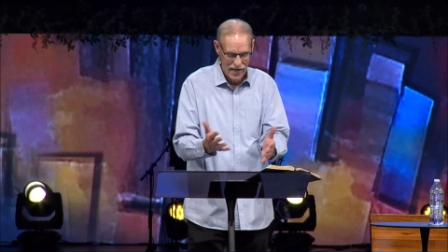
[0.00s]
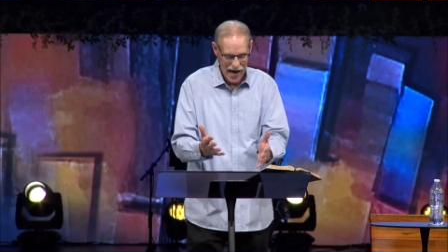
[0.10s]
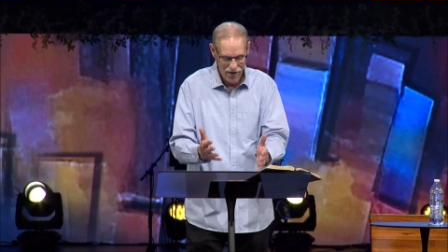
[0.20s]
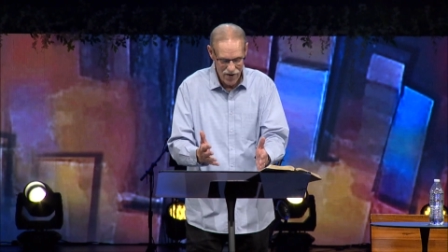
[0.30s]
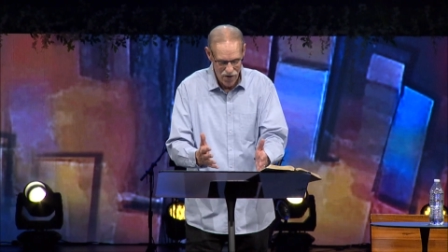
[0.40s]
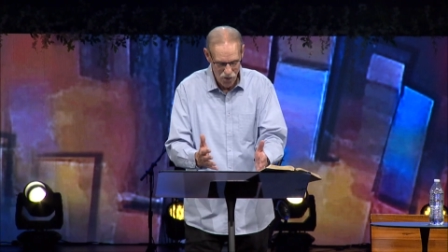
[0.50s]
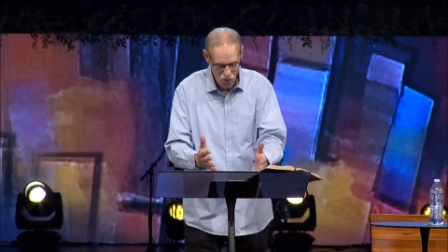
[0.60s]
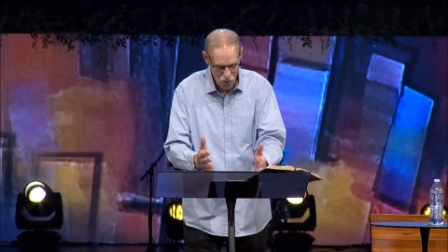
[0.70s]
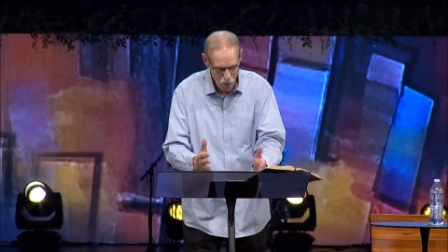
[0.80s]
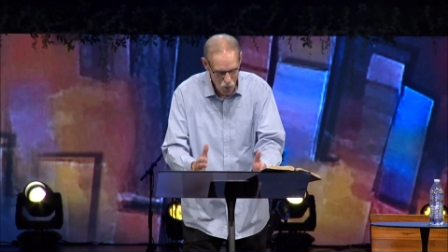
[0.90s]
Now,
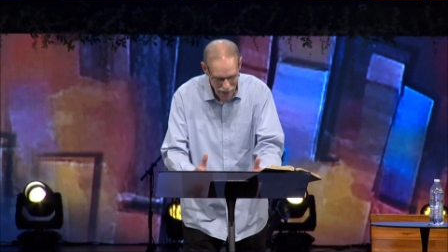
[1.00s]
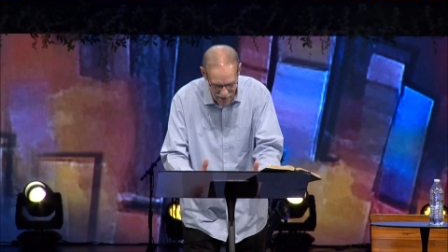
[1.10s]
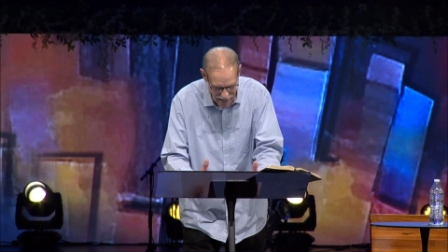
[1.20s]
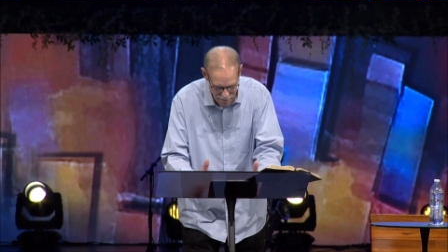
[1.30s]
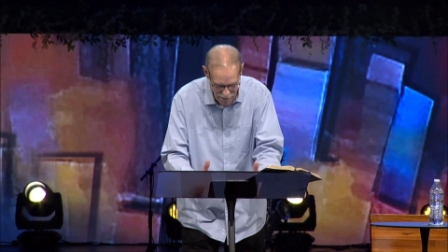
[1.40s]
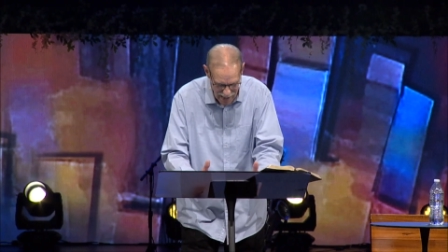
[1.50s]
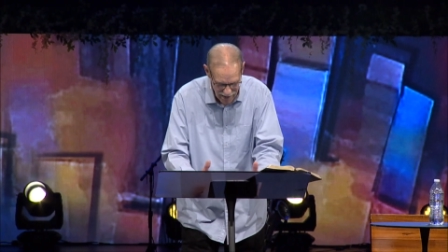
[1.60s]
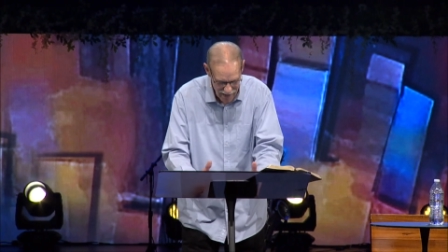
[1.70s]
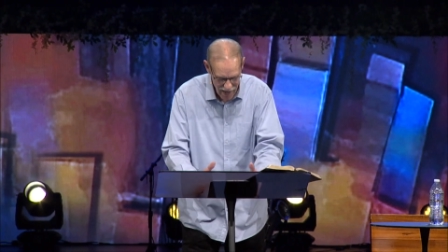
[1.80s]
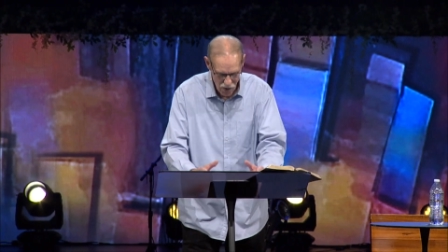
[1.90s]
what does that
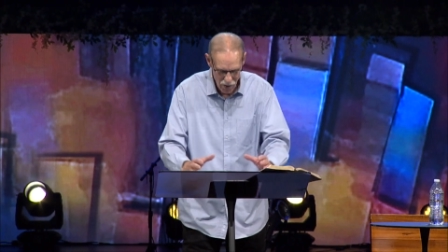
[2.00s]
mean?